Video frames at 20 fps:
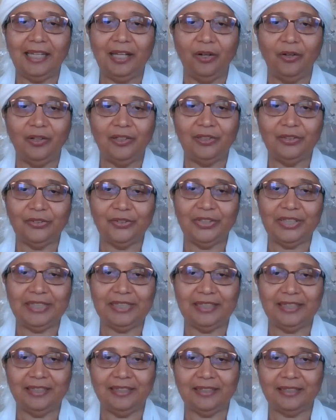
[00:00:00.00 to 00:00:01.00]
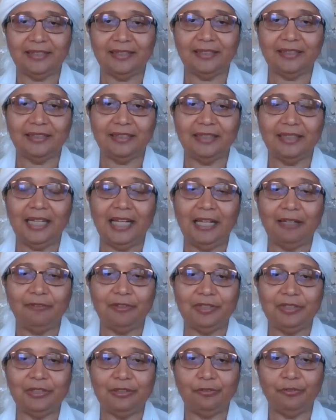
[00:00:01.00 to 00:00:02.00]
all creatures have
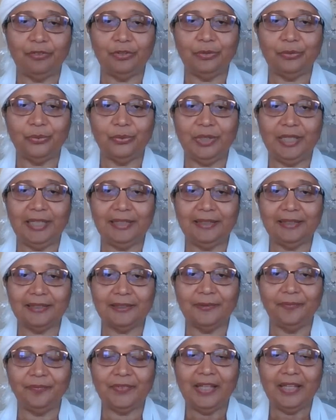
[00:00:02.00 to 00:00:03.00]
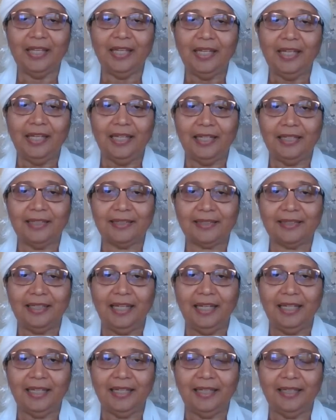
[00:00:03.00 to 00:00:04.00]
in different ways. It's
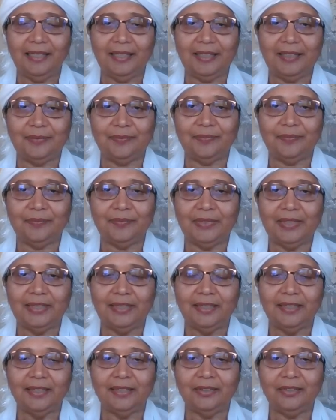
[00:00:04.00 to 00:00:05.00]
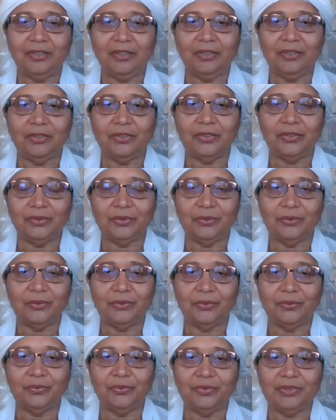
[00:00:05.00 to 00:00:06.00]
like you know
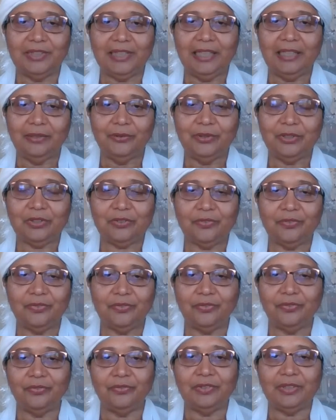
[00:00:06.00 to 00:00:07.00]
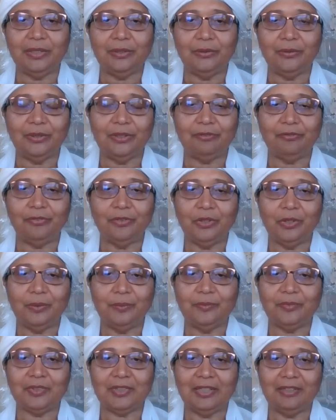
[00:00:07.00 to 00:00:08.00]
the lowest the lower
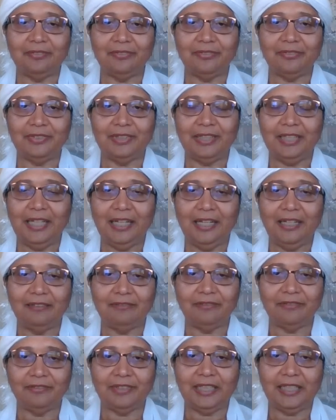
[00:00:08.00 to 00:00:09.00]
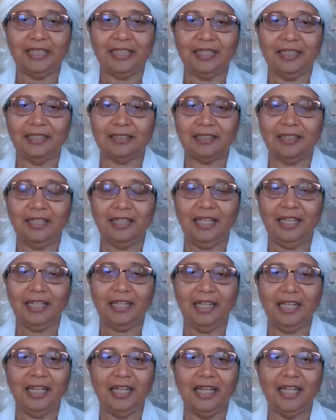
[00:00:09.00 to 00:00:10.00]
forms of love is like
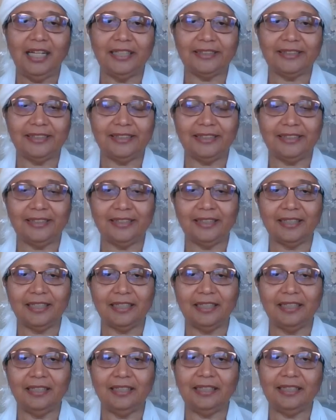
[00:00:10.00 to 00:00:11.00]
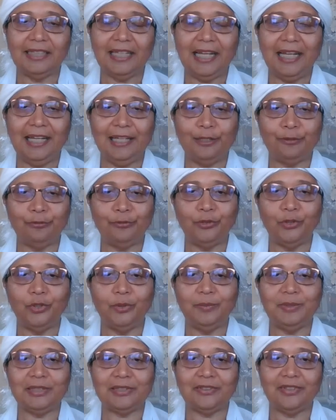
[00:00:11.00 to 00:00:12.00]
lust. The higher
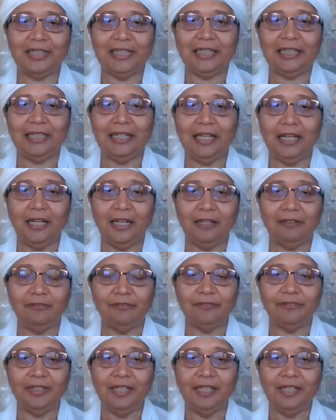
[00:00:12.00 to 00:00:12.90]
form is really love,